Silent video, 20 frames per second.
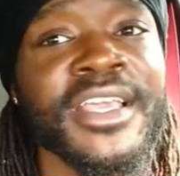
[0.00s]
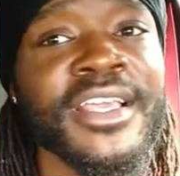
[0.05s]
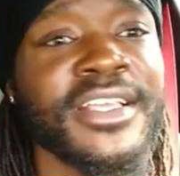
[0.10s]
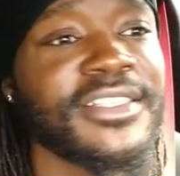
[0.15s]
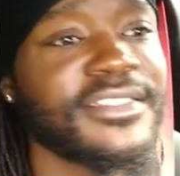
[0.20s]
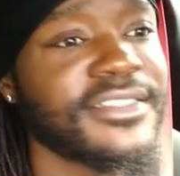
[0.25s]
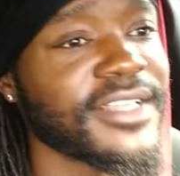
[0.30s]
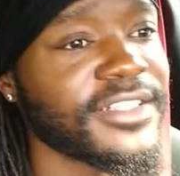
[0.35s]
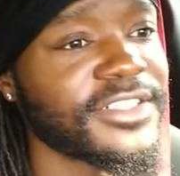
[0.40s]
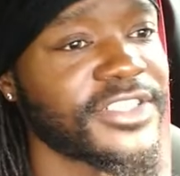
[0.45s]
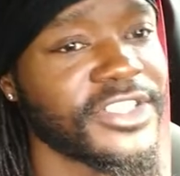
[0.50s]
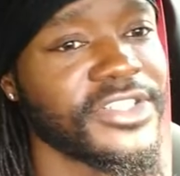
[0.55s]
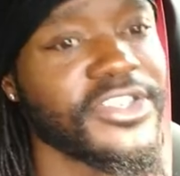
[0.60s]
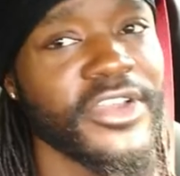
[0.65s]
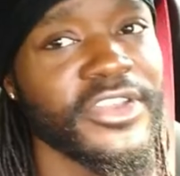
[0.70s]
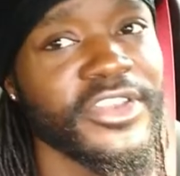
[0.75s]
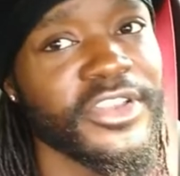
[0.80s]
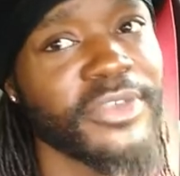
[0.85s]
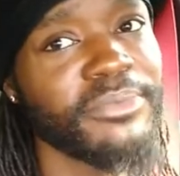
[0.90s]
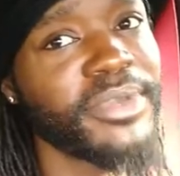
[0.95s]
We said, you know,
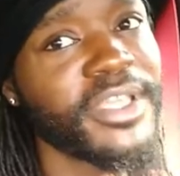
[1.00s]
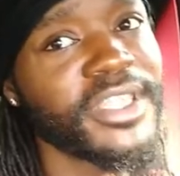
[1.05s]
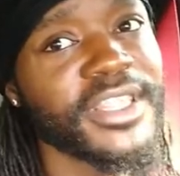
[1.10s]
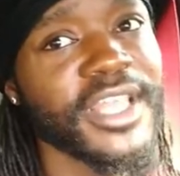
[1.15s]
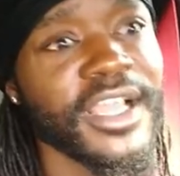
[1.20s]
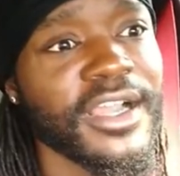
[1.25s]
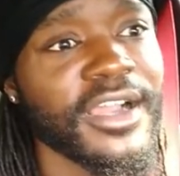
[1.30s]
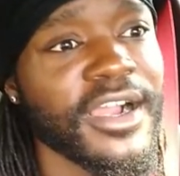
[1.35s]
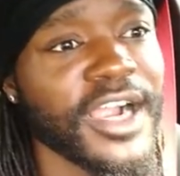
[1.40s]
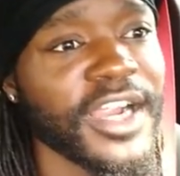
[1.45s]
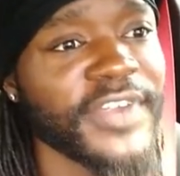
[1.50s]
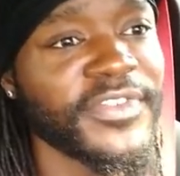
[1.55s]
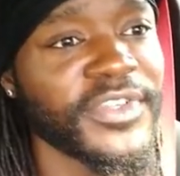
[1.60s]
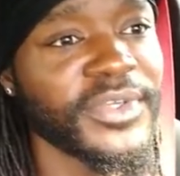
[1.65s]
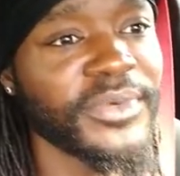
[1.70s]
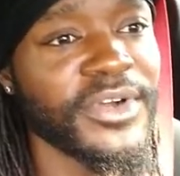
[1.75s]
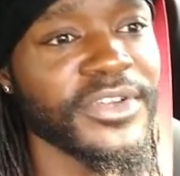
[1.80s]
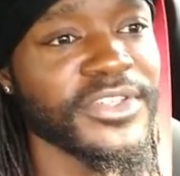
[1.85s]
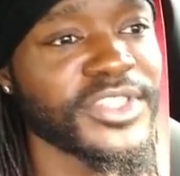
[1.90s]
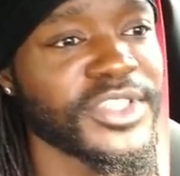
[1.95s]
you can beat that car if
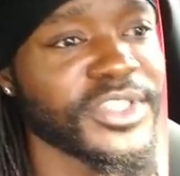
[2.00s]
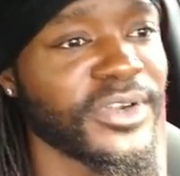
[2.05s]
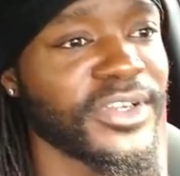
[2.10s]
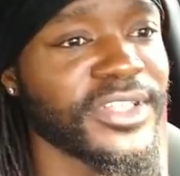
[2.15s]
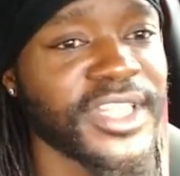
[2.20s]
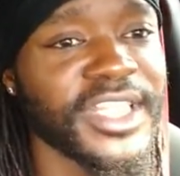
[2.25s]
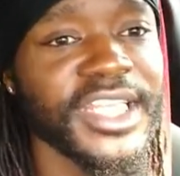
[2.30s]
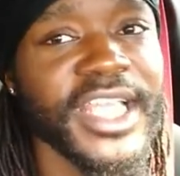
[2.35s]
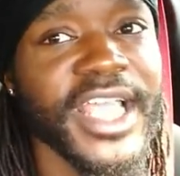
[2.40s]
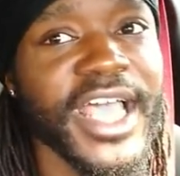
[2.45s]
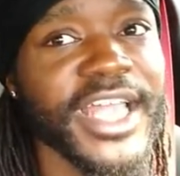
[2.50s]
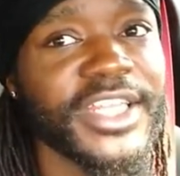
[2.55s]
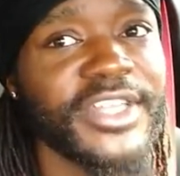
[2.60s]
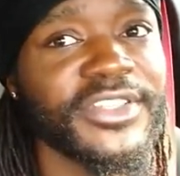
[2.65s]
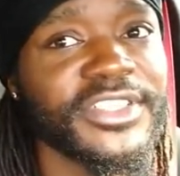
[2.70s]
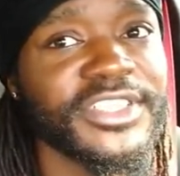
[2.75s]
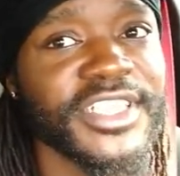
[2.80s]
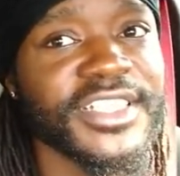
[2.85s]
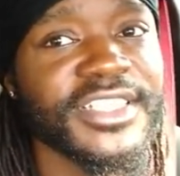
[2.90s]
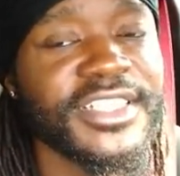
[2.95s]
you want to. Only thing you gotta do
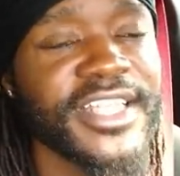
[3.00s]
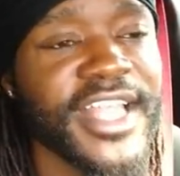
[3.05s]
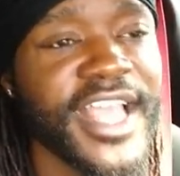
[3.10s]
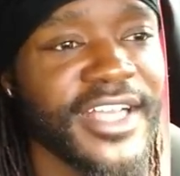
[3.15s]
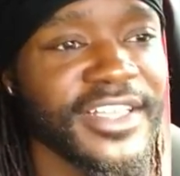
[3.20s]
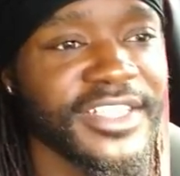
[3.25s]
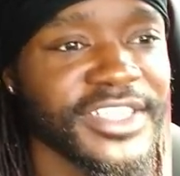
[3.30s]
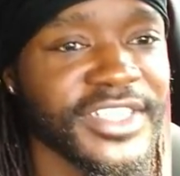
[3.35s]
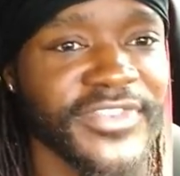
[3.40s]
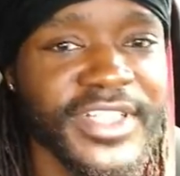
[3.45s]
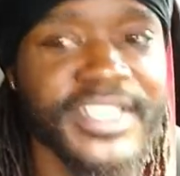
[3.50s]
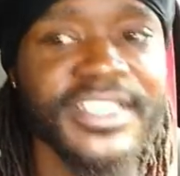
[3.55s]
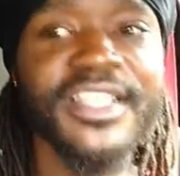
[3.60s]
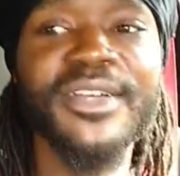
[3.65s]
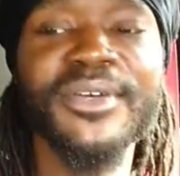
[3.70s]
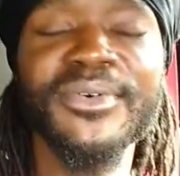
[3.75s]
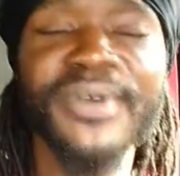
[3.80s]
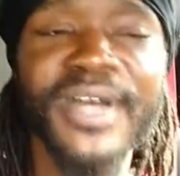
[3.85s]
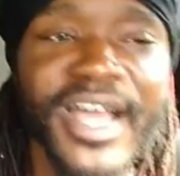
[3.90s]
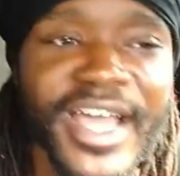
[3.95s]
is just downshift. I
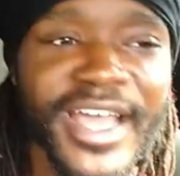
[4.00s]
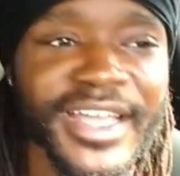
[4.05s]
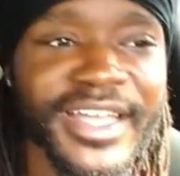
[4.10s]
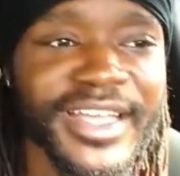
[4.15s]
said, what?